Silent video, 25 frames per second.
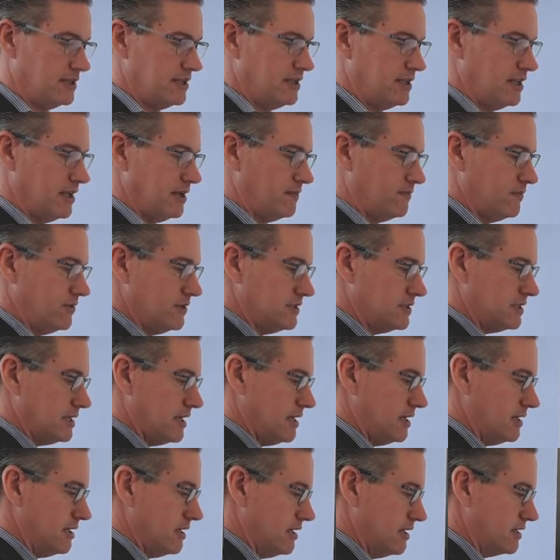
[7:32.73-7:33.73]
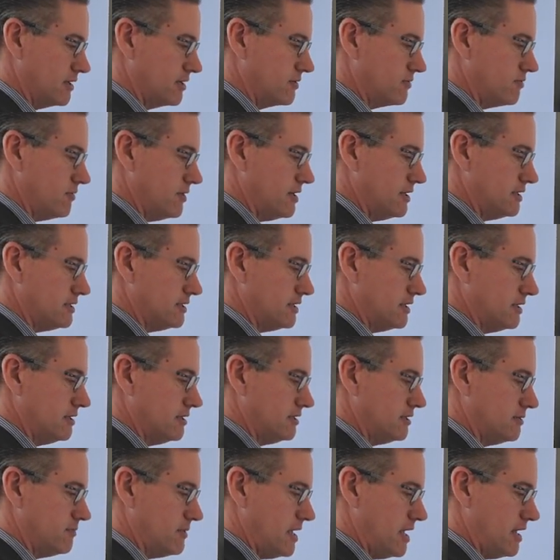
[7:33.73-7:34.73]
If we say increase in
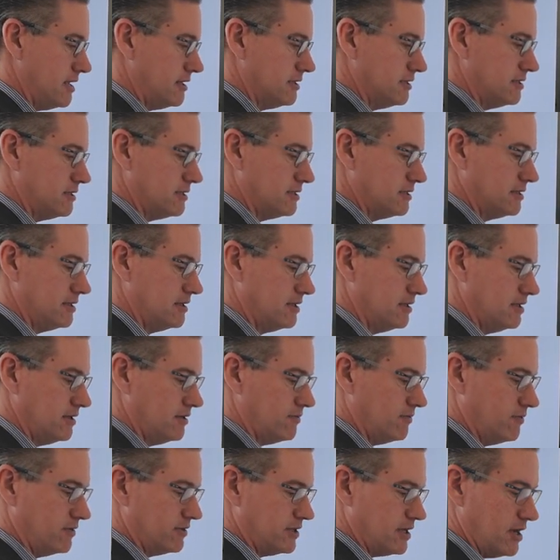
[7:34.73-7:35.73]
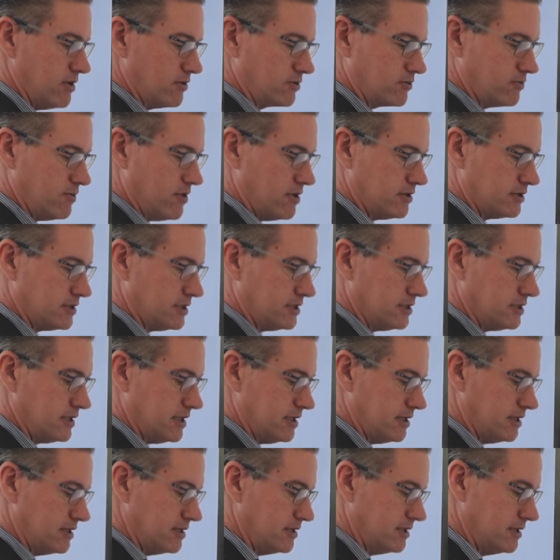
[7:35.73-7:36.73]
demand without
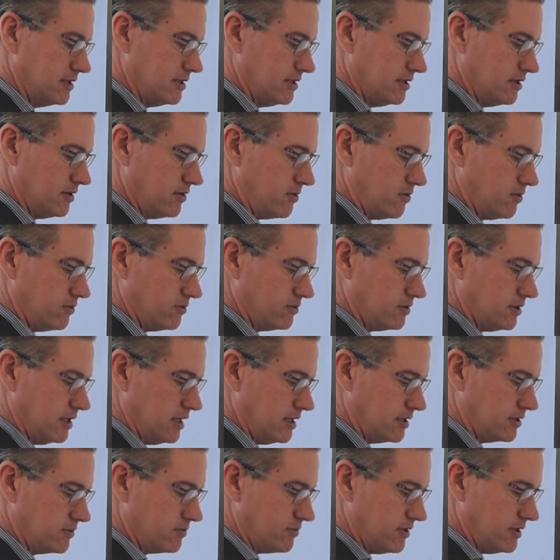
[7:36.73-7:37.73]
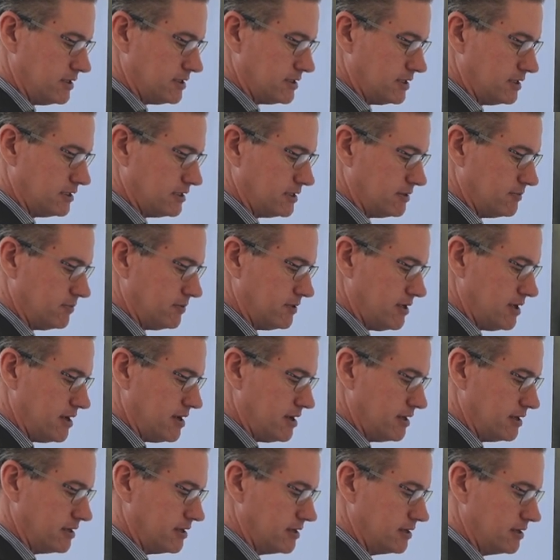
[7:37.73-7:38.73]
quantity, or increase in
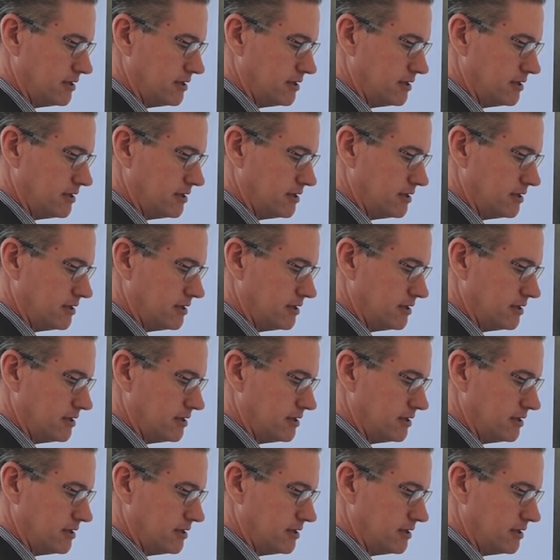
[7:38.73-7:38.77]
supply